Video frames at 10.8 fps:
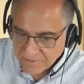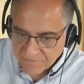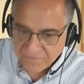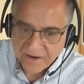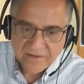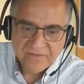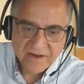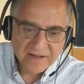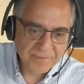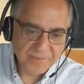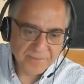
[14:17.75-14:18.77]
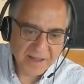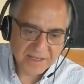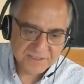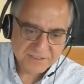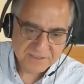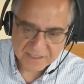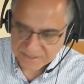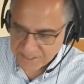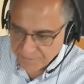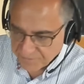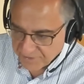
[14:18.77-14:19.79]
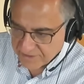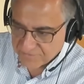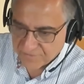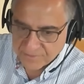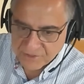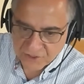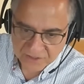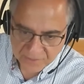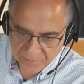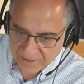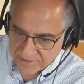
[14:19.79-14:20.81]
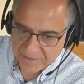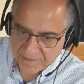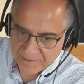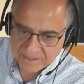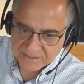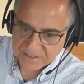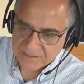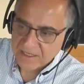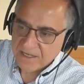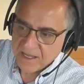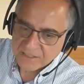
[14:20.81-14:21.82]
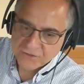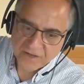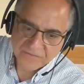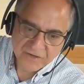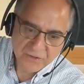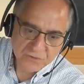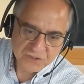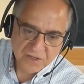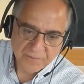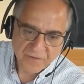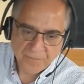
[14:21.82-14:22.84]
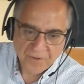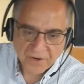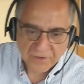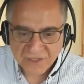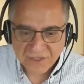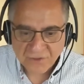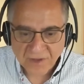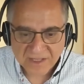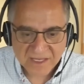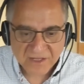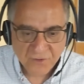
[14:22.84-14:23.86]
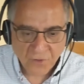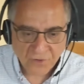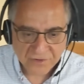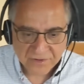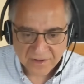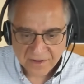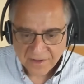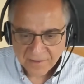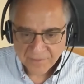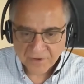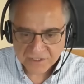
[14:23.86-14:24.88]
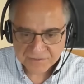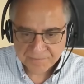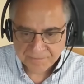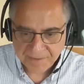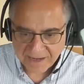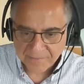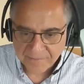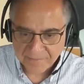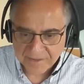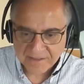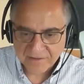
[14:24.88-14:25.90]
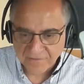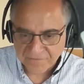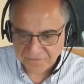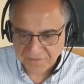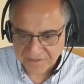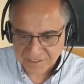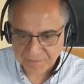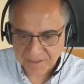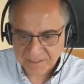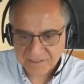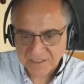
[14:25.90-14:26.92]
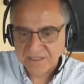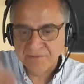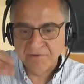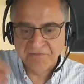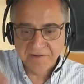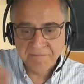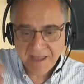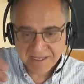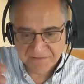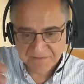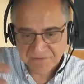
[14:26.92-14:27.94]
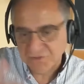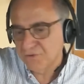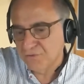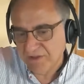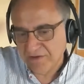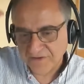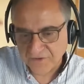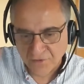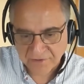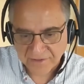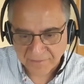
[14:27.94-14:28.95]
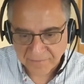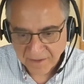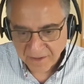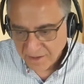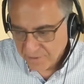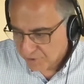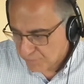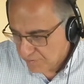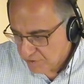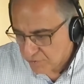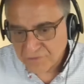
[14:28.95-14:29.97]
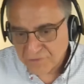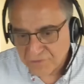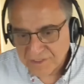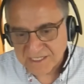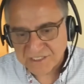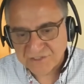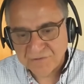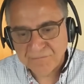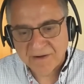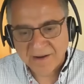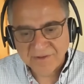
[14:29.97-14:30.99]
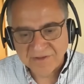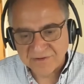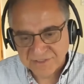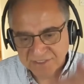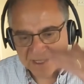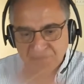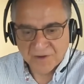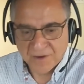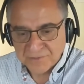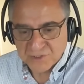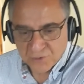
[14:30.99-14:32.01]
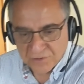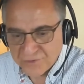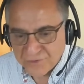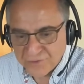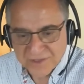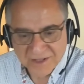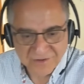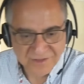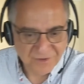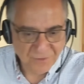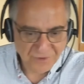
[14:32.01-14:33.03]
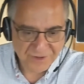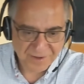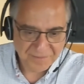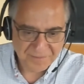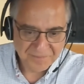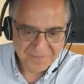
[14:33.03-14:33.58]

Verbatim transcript: Very, very little mass separated from each other by little masses. And so you have a huge number of particles that you had ignored because back in the middle of the field space, they were very massive. So you could have ignored them. Mm -hmm. But when you go into these extreme parameters, they become so light, you cannot ignore them.